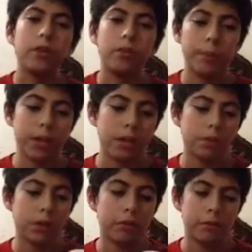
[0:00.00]
will become
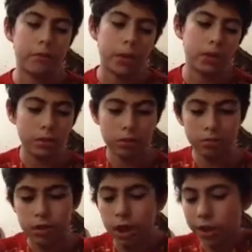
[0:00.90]
Killer Frost
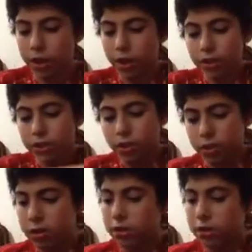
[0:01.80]
soon, not yet.